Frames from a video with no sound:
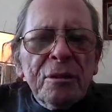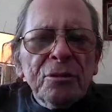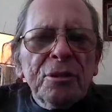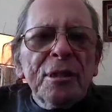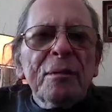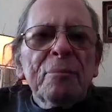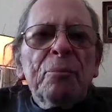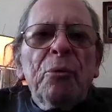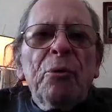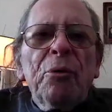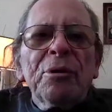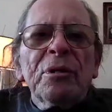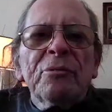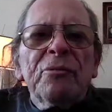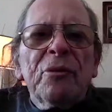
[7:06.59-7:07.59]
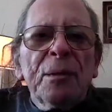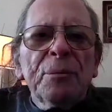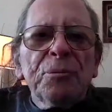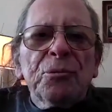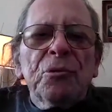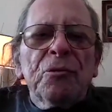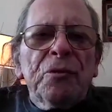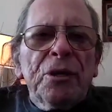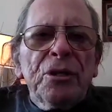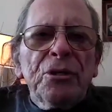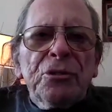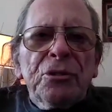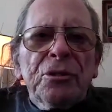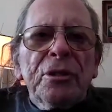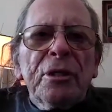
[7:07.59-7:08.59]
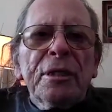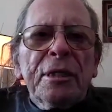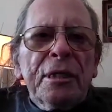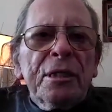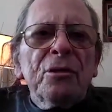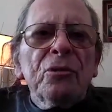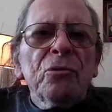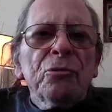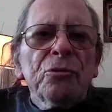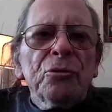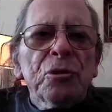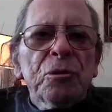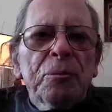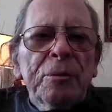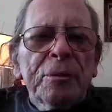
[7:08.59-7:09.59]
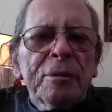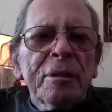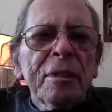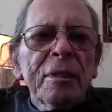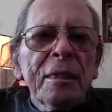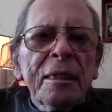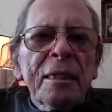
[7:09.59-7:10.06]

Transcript: say a point of observation, not in the woods, but